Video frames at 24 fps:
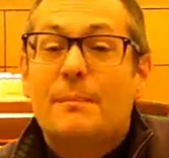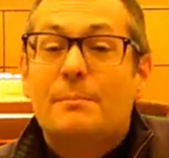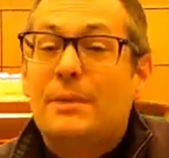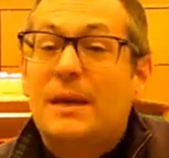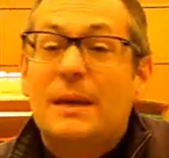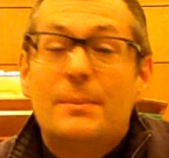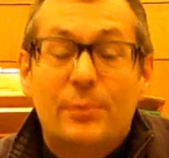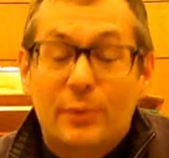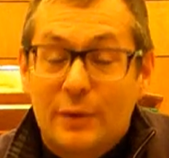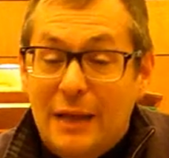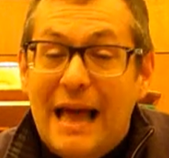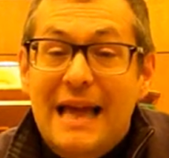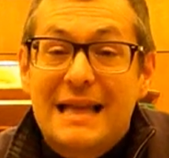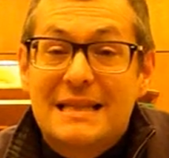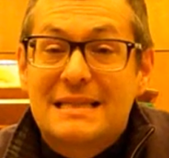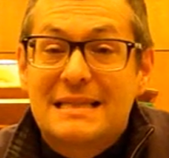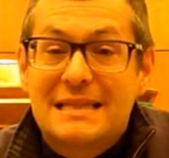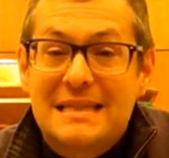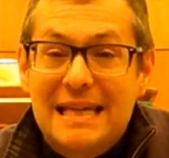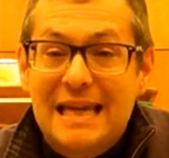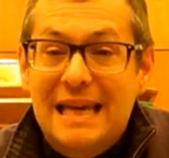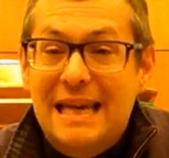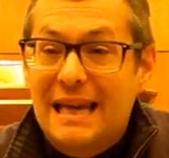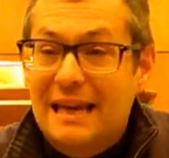people had
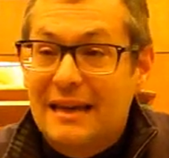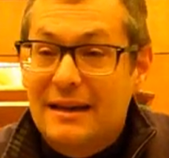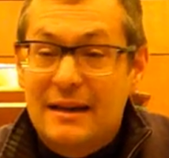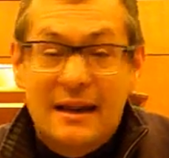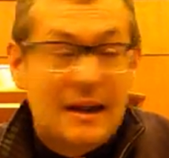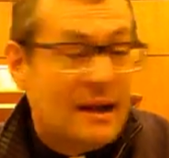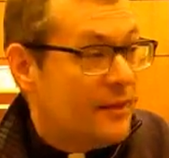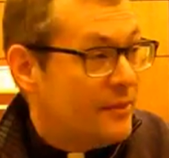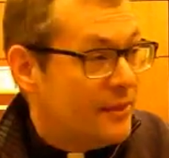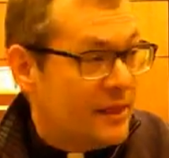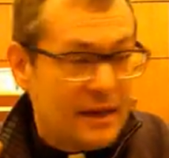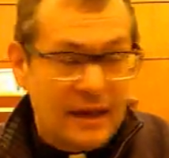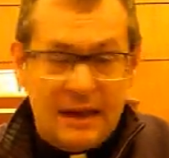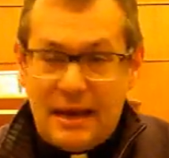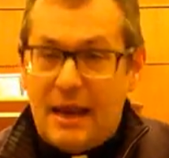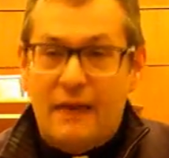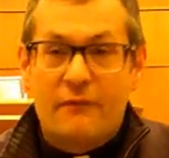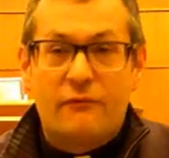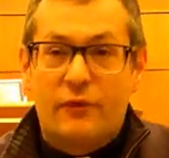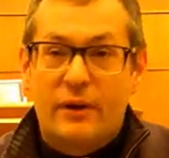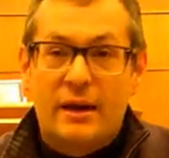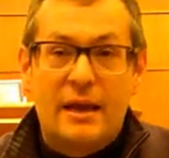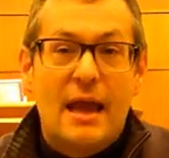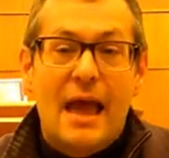seen that in
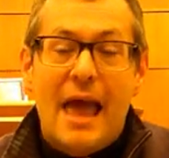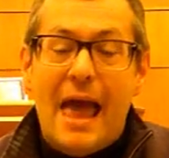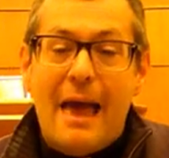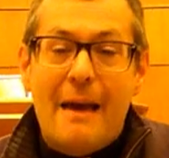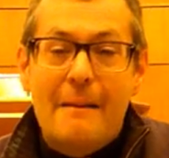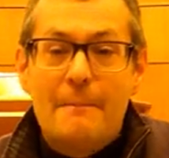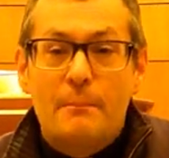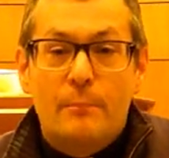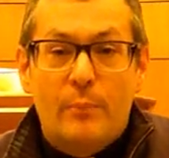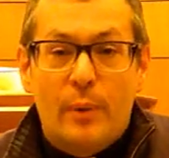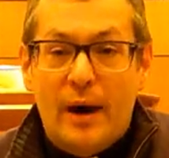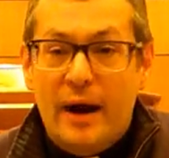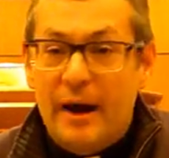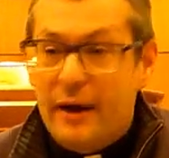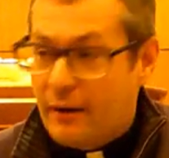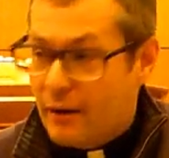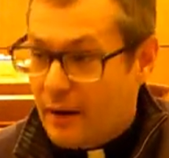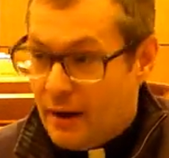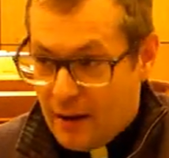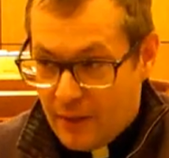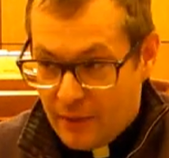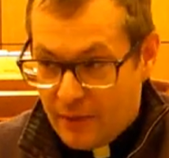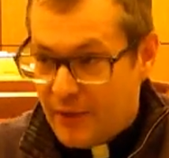every empire,